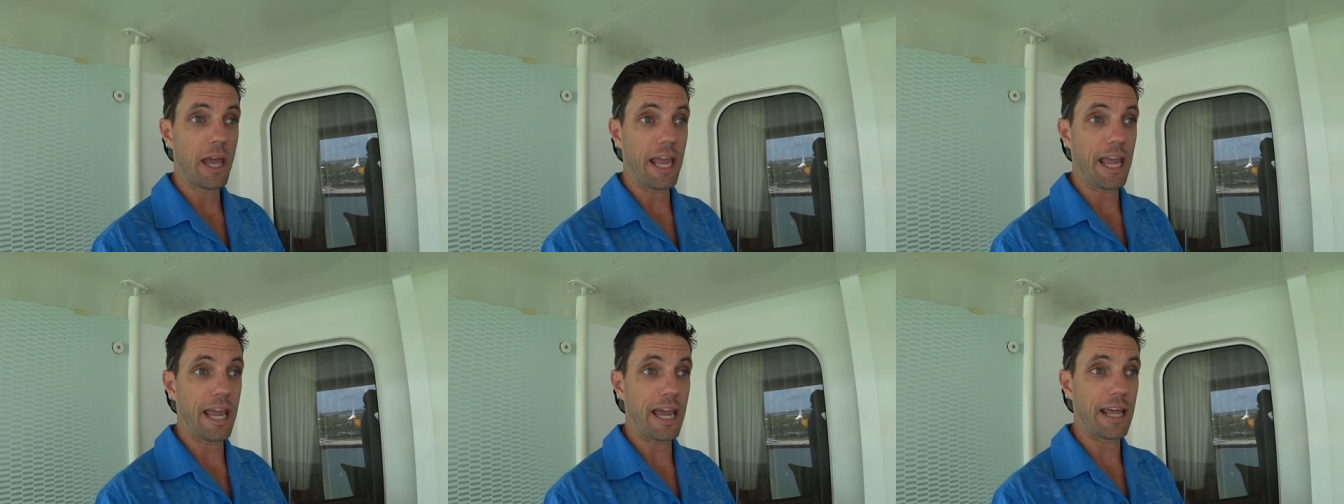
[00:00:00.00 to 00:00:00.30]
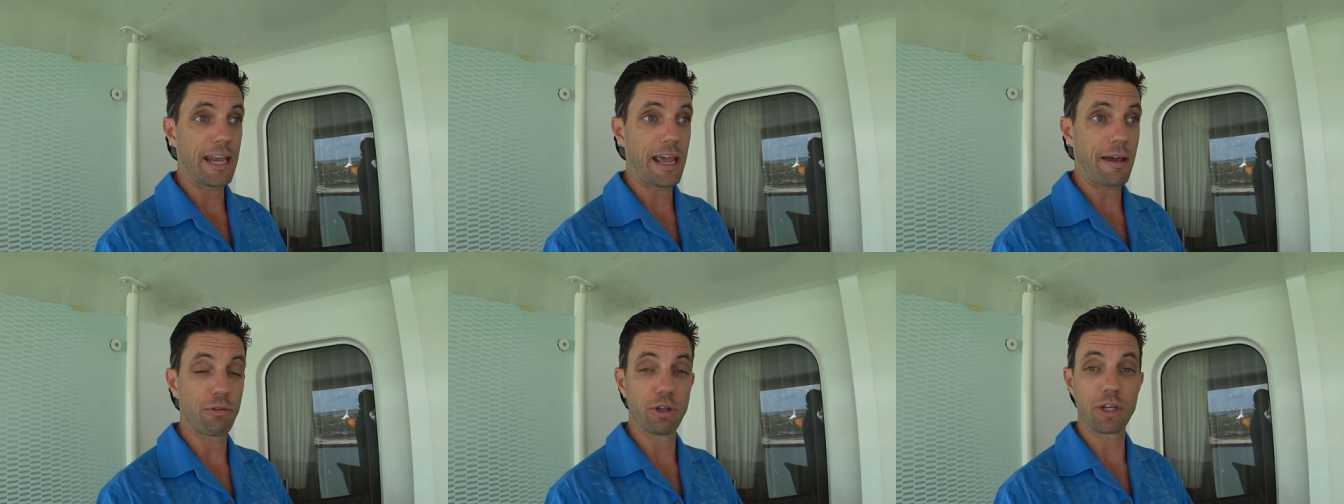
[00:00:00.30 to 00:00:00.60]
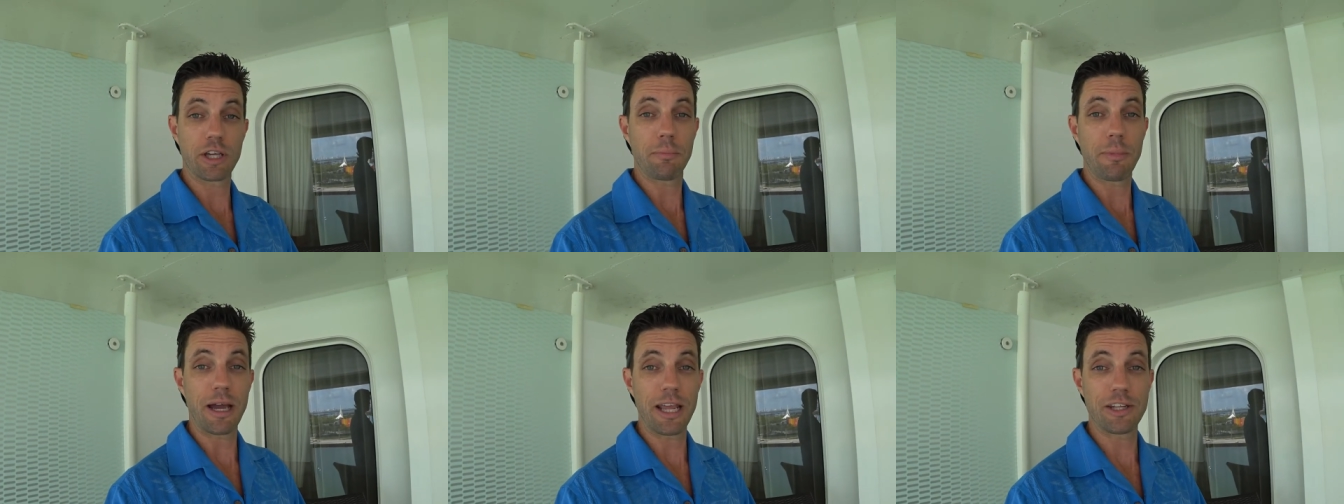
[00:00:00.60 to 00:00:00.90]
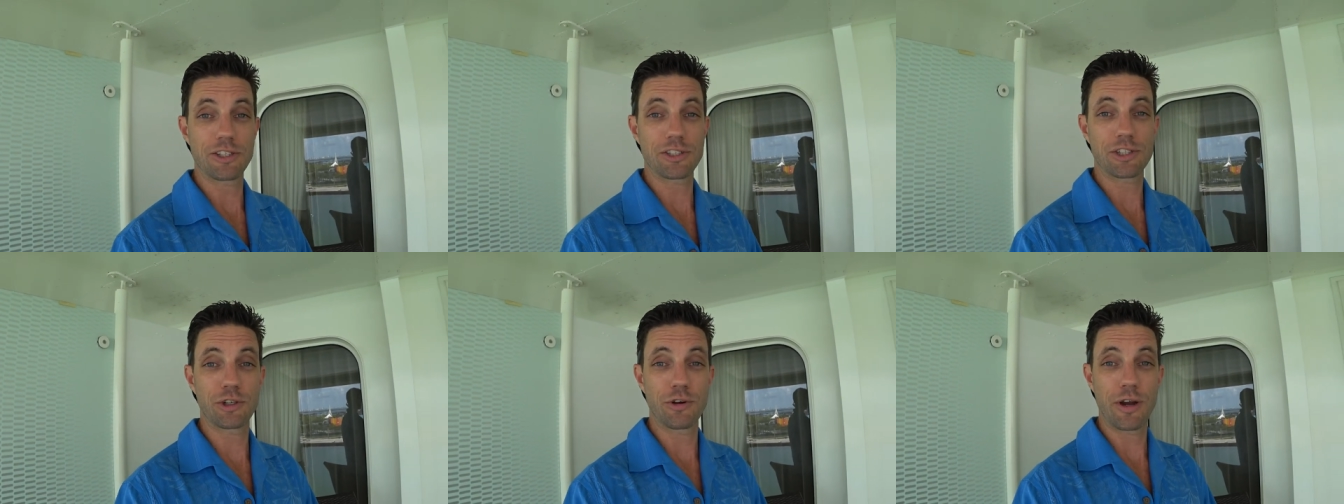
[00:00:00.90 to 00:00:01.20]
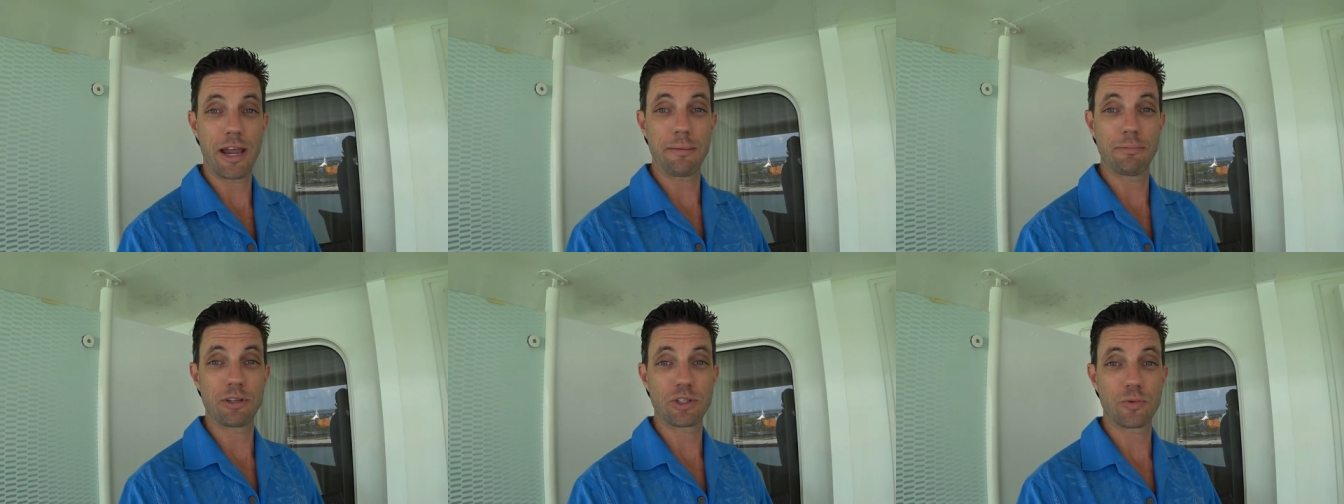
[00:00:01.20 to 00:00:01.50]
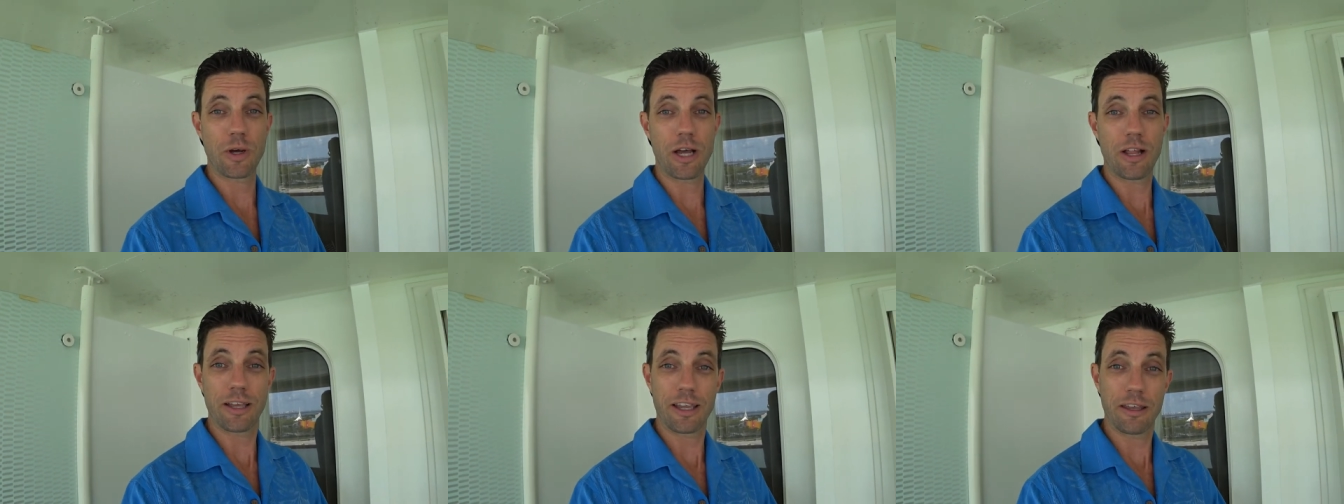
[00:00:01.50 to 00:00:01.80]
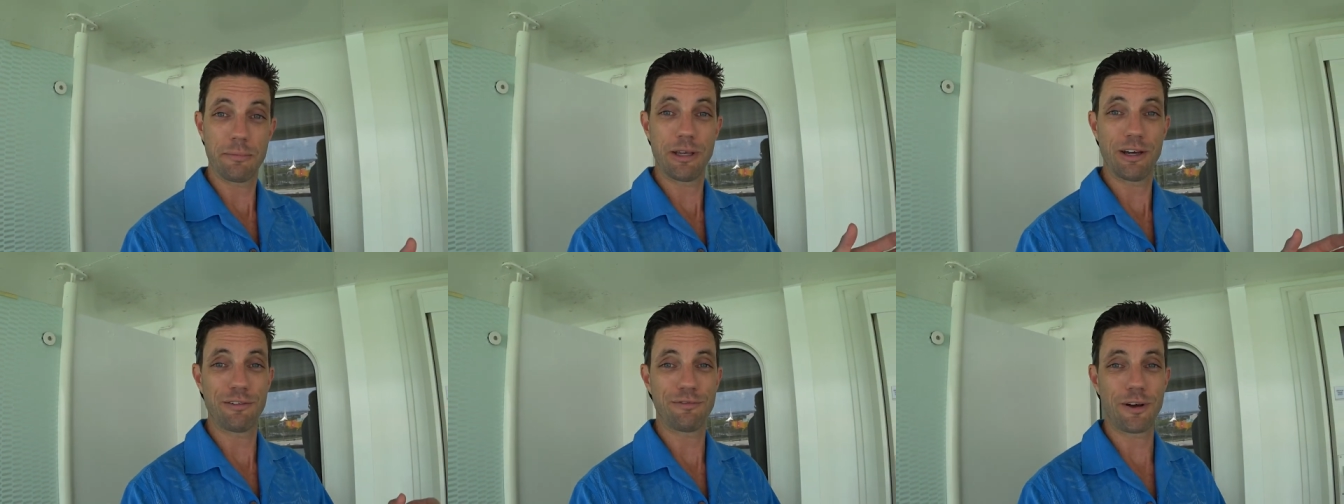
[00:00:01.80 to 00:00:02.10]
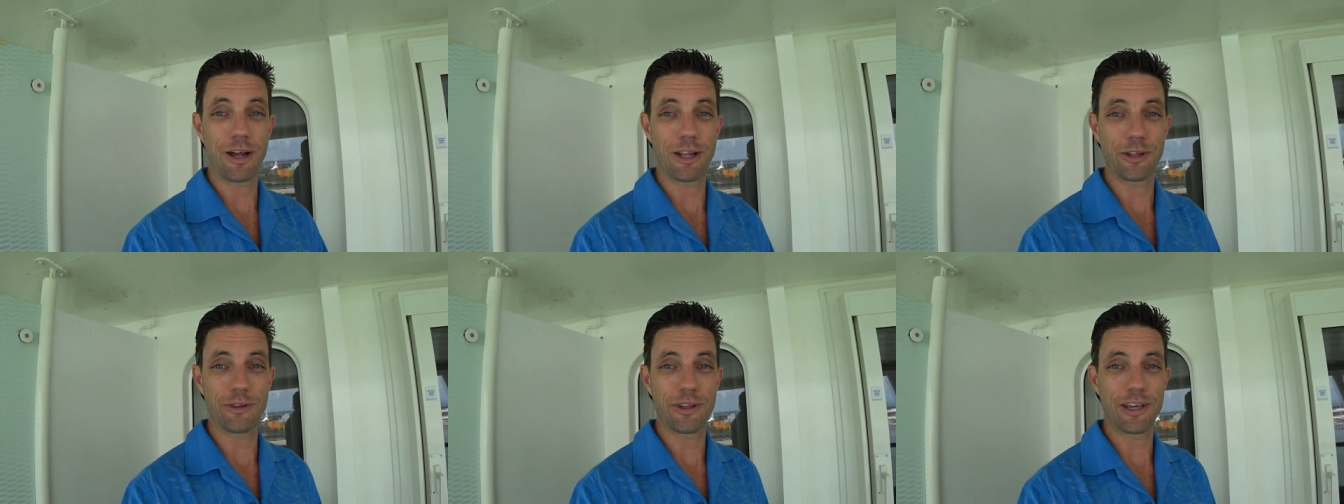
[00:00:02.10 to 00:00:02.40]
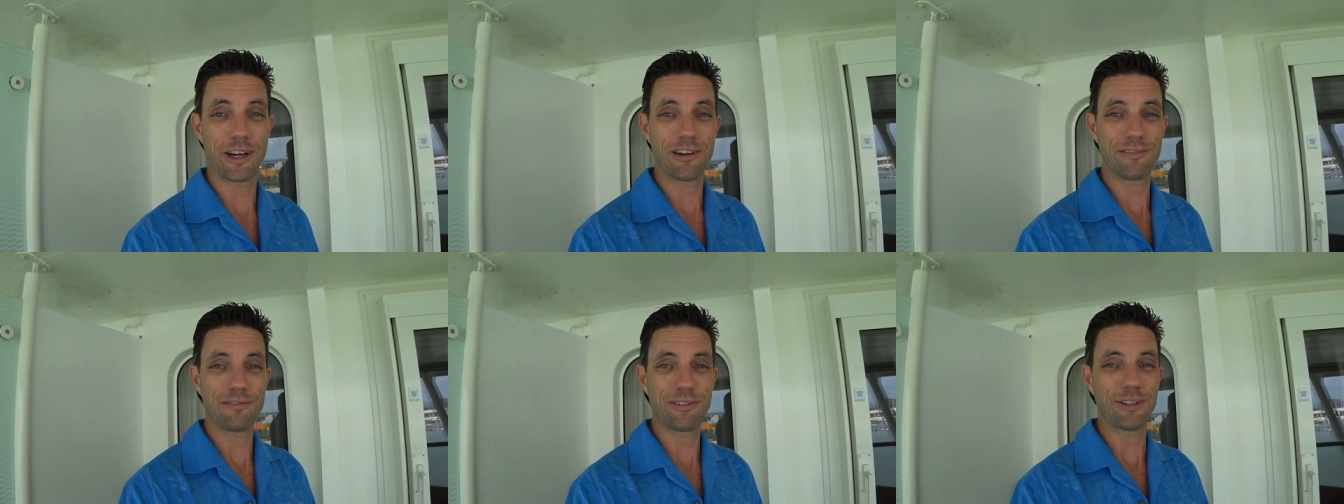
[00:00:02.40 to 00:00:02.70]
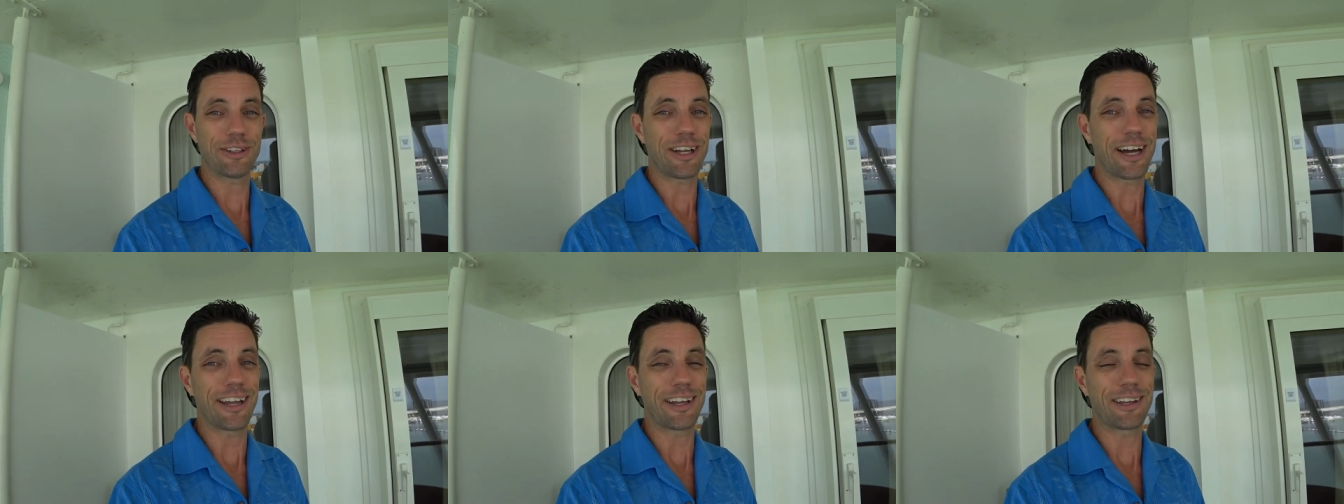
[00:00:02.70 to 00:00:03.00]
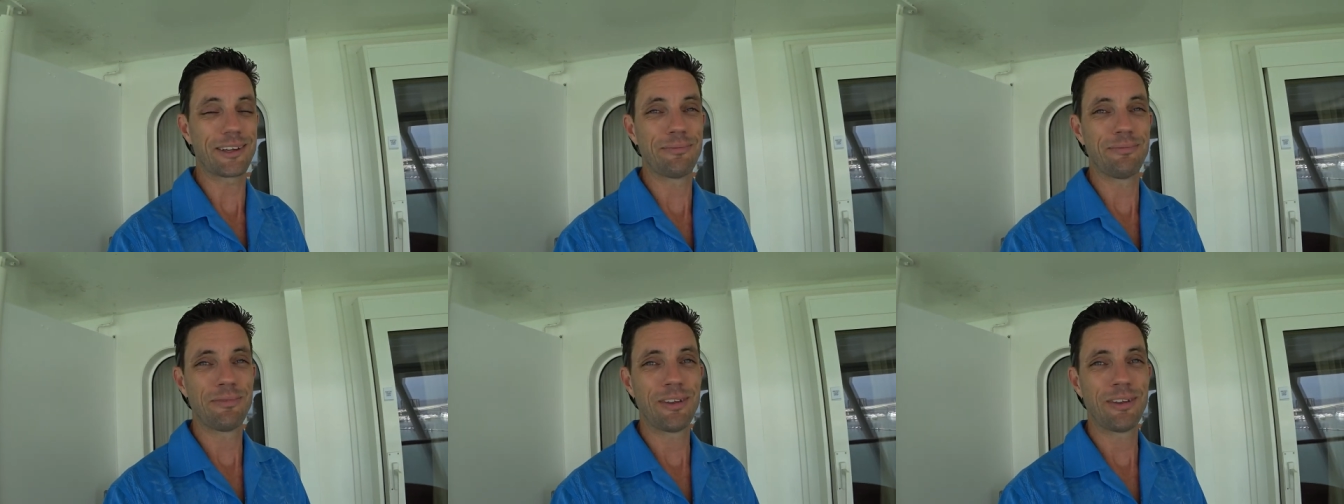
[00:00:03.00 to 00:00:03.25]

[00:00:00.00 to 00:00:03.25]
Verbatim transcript: And have a look at my Instagram as well and give me a follow there if you like.